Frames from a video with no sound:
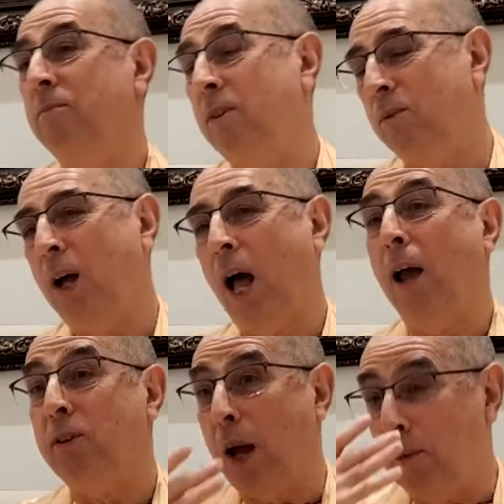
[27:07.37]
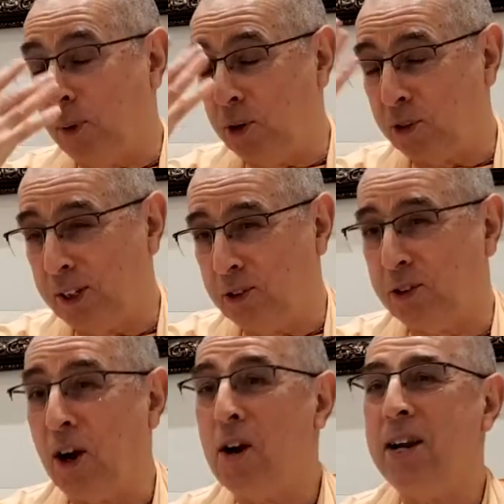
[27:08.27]
well, I personally
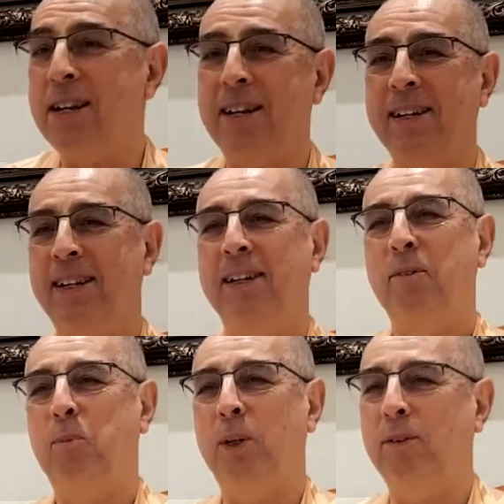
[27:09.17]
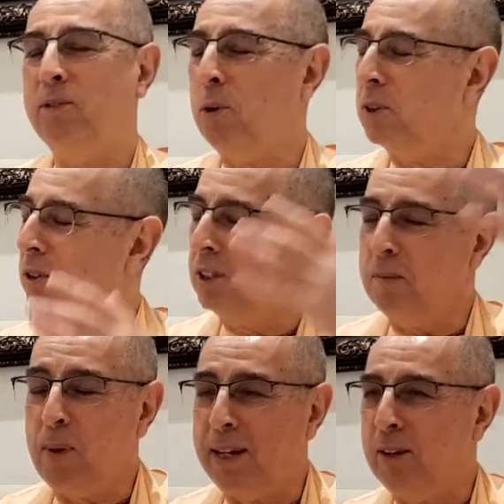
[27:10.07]
saw it, but of course it's in
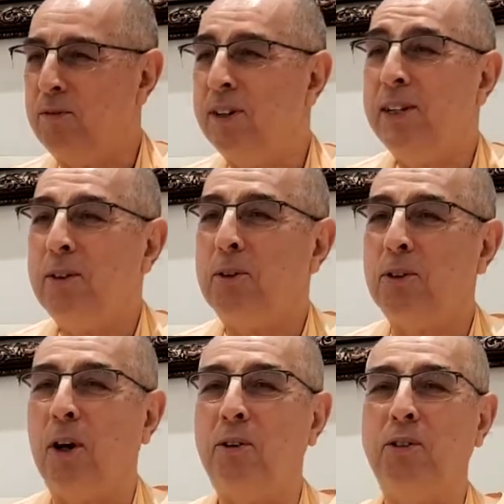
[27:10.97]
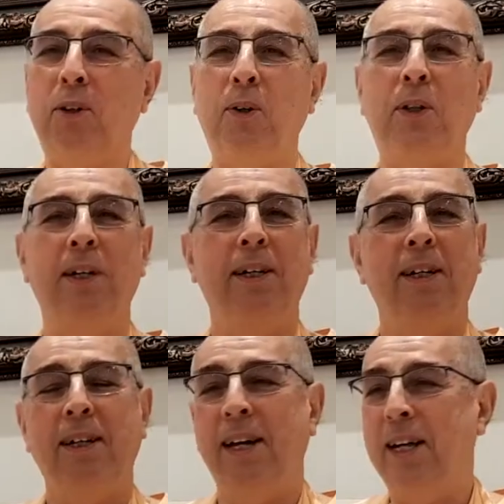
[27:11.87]
many videos also,
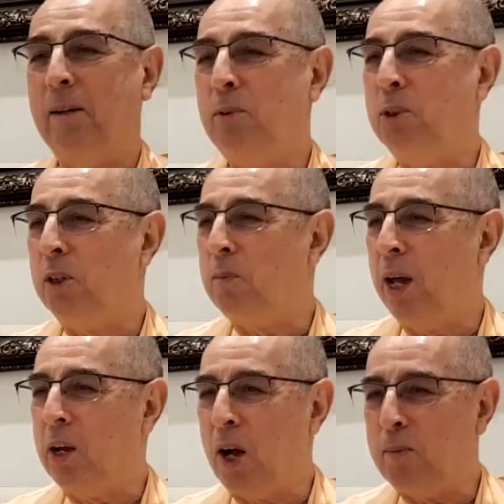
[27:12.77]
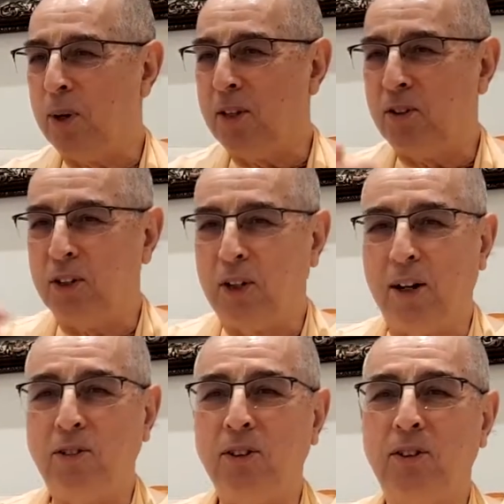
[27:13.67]
and I'm sure my God brothers and God
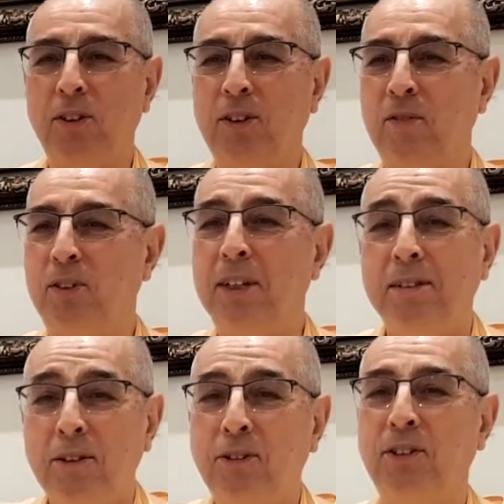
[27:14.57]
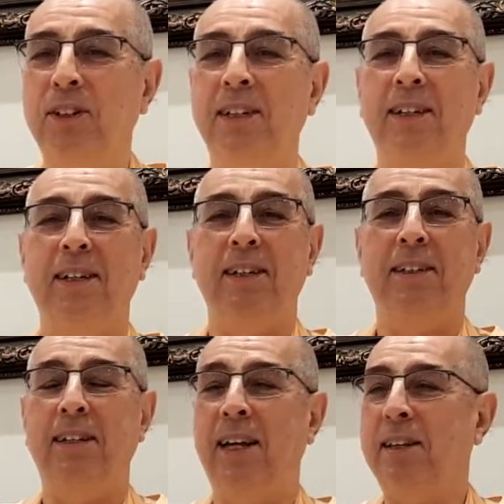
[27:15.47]
sisters have seen this,
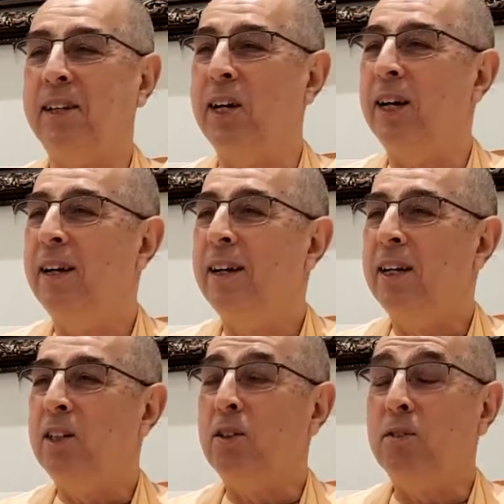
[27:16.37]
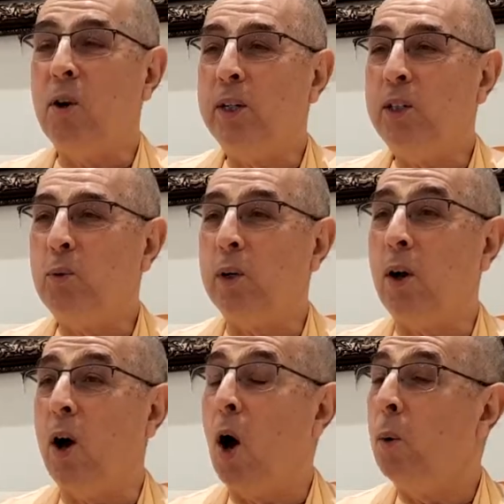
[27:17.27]
that devotees were
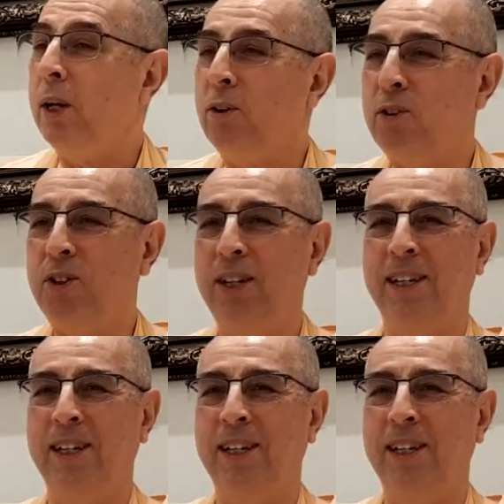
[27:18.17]
always,